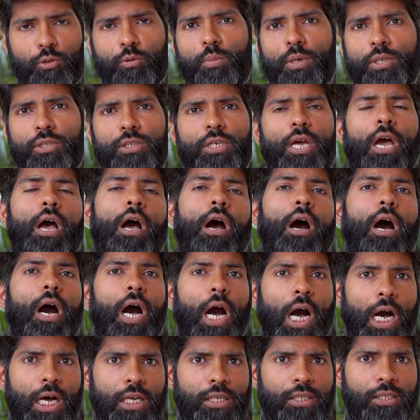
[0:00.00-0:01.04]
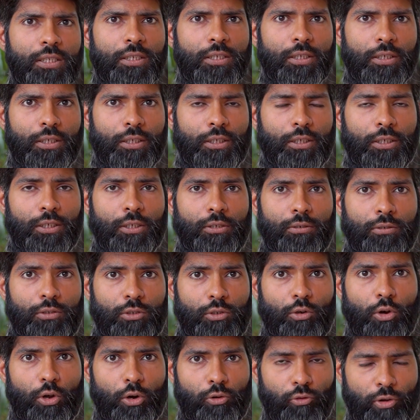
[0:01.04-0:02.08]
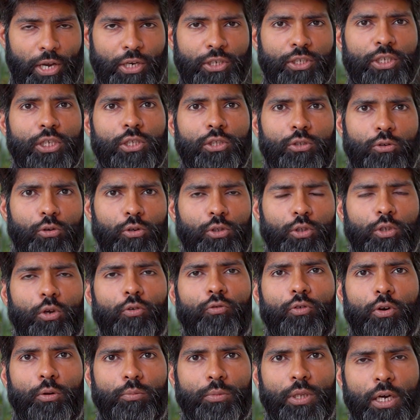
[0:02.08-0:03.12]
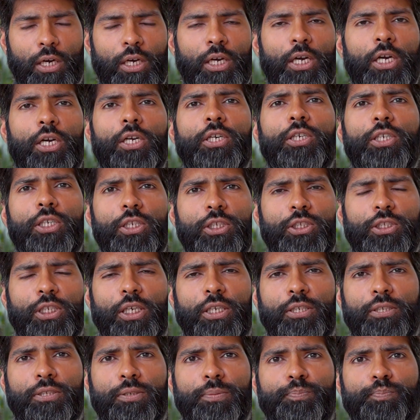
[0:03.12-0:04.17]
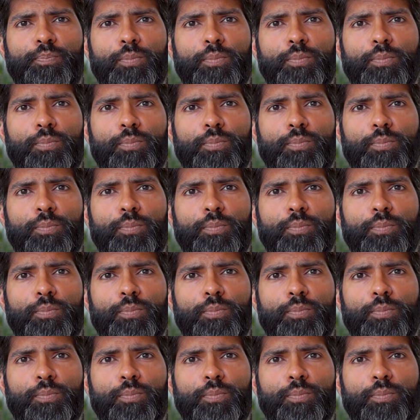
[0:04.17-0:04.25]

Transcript: you must ask your questions also from the teachers.